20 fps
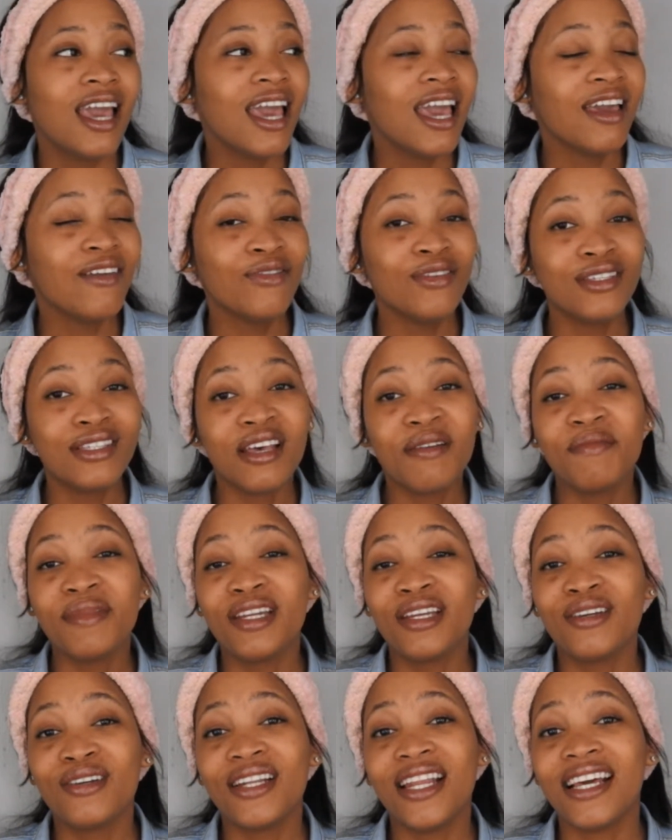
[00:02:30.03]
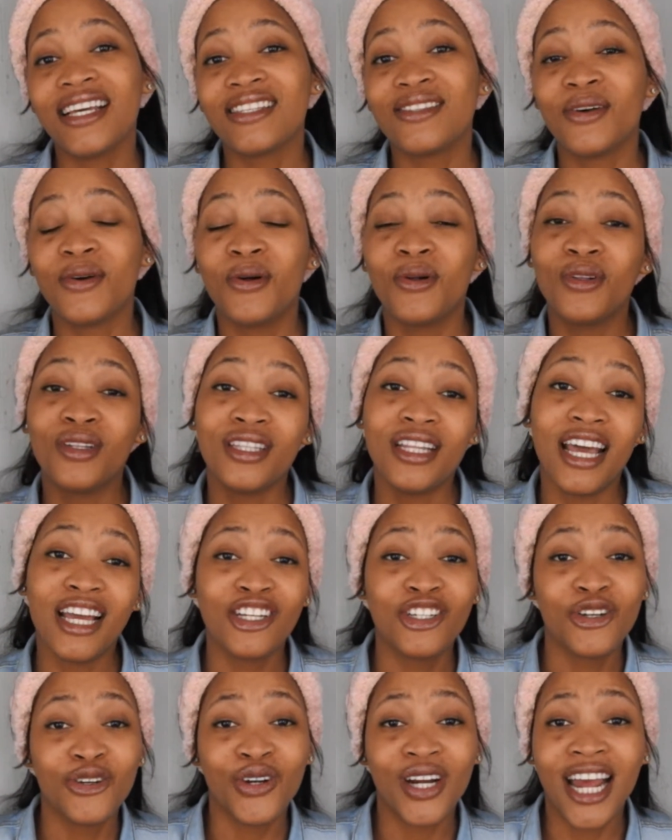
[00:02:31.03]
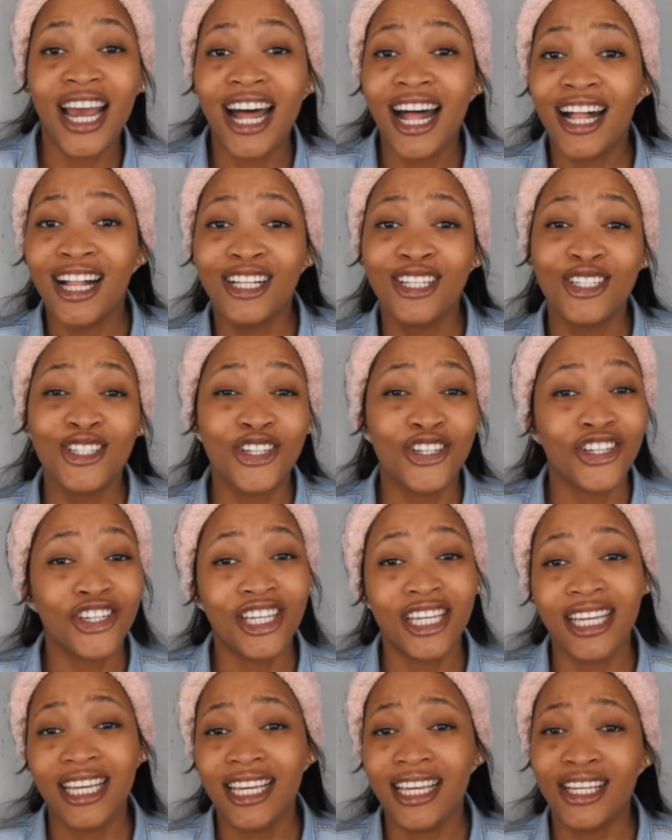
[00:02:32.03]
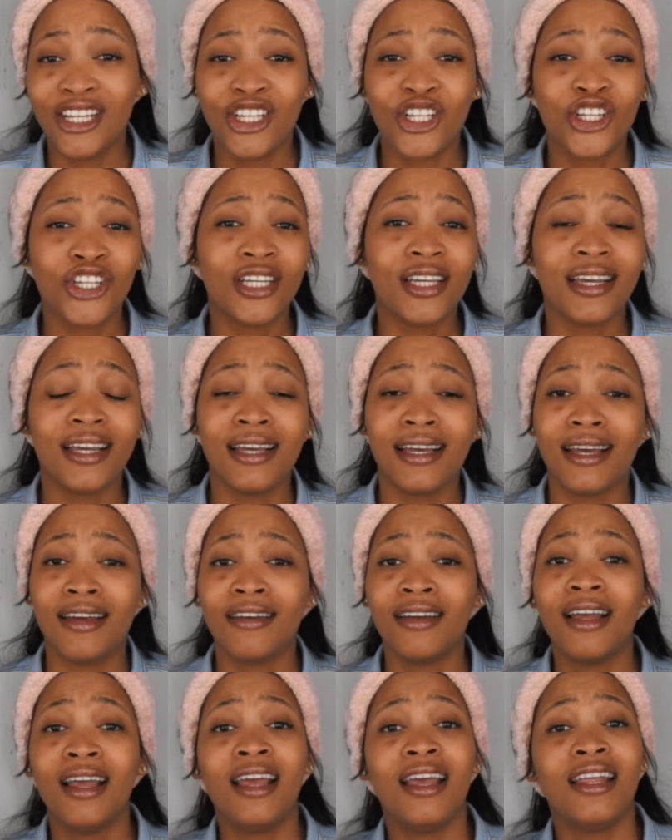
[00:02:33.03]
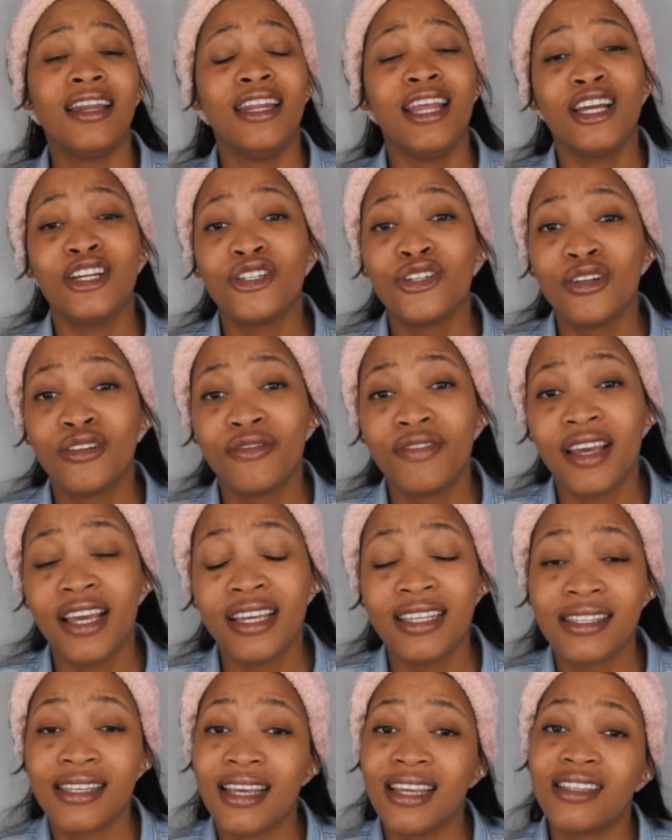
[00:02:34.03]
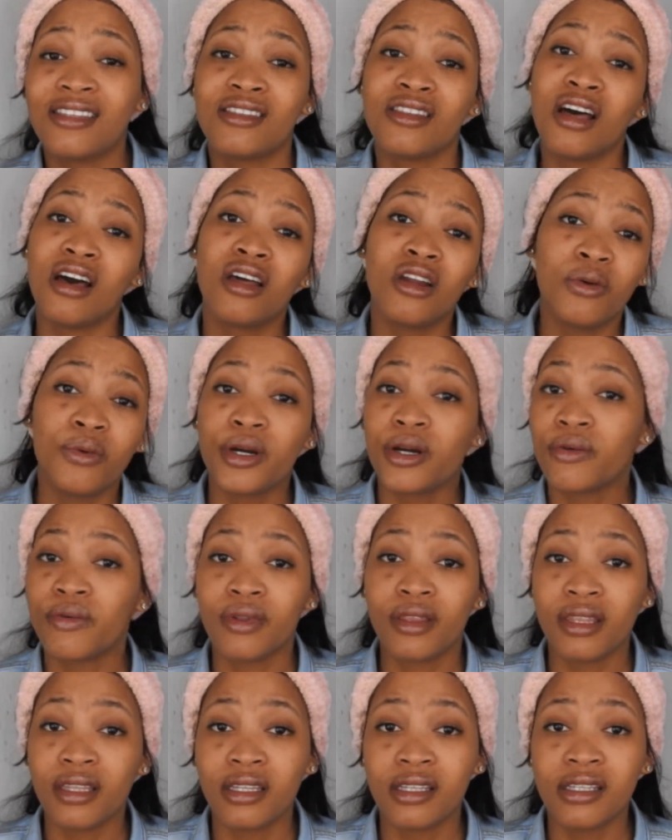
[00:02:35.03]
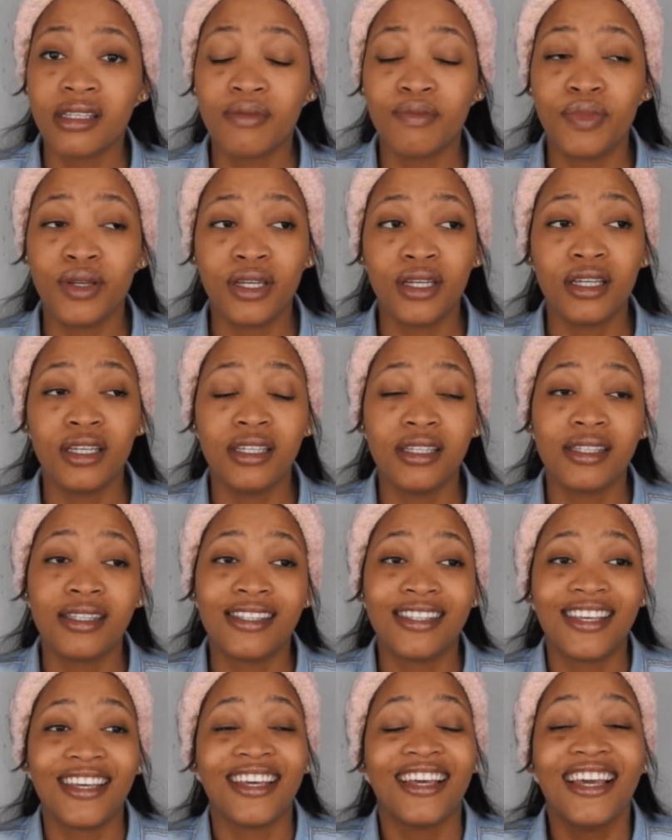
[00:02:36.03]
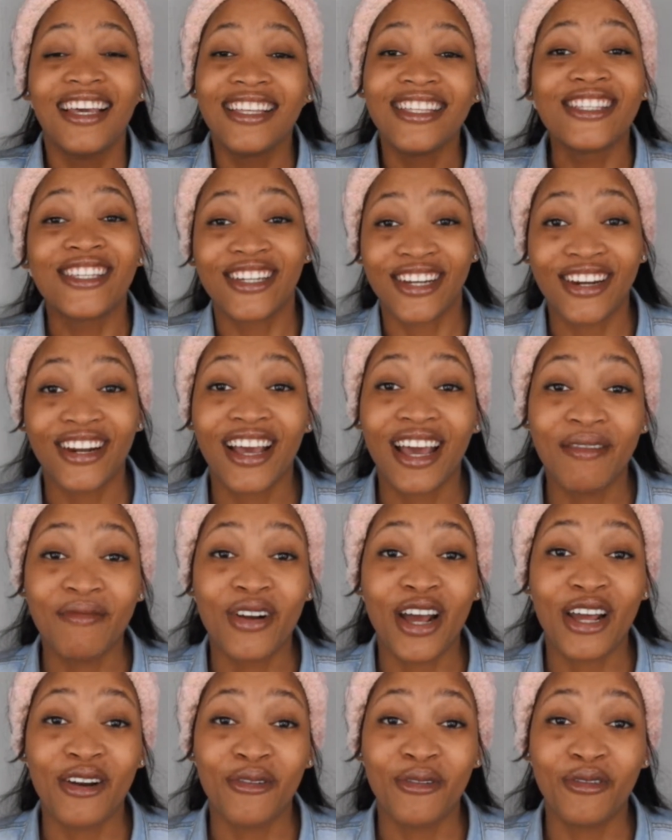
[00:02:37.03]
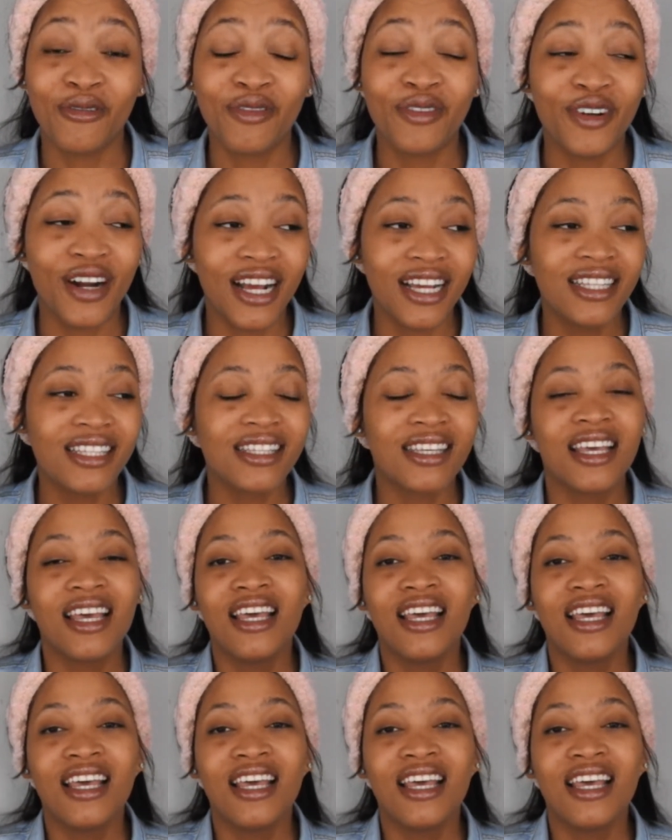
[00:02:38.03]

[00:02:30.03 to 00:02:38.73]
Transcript: If you're somebody who likes the whole natural, chic, sheer, natural face, it's not gonna work with this because it's gonna come right off, right?